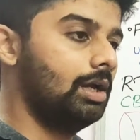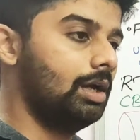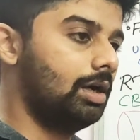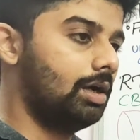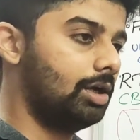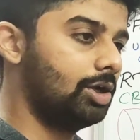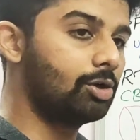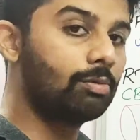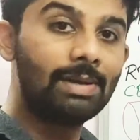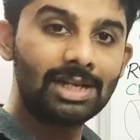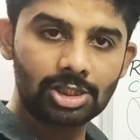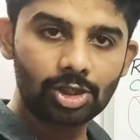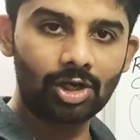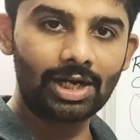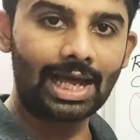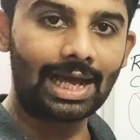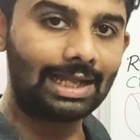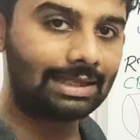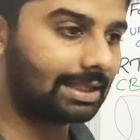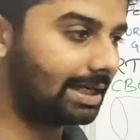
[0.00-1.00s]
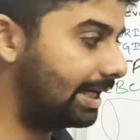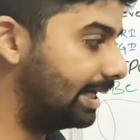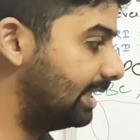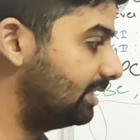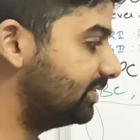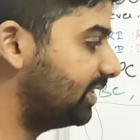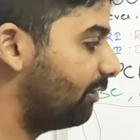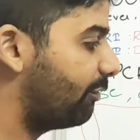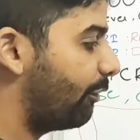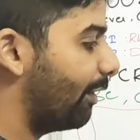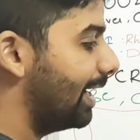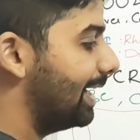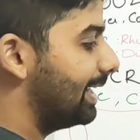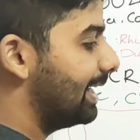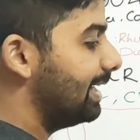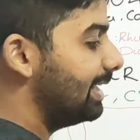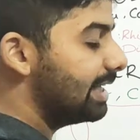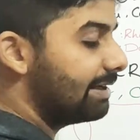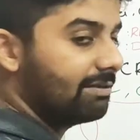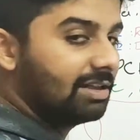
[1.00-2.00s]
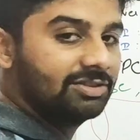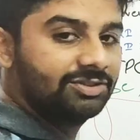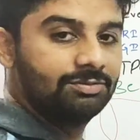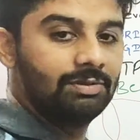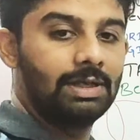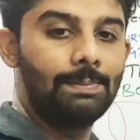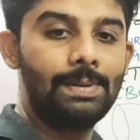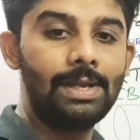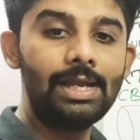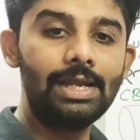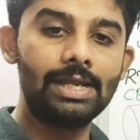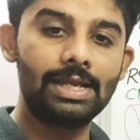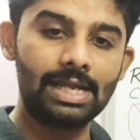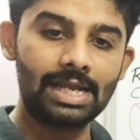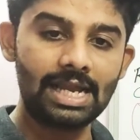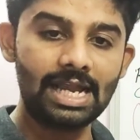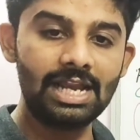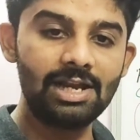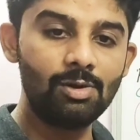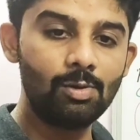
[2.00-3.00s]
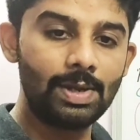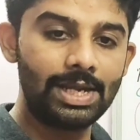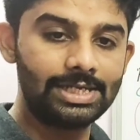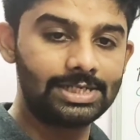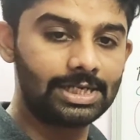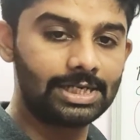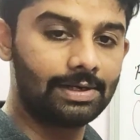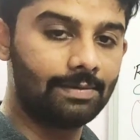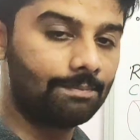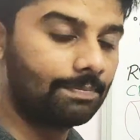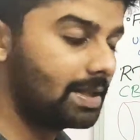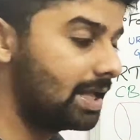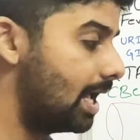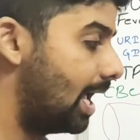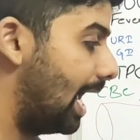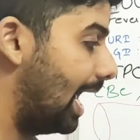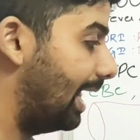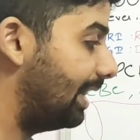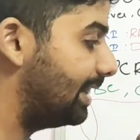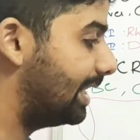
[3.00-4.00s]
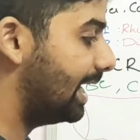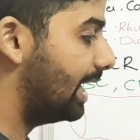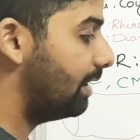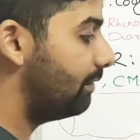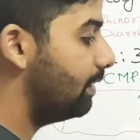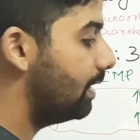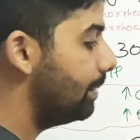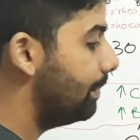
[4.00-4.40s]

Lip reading: rheumatoid arthritis, the ferritin levels will be elevated. And there will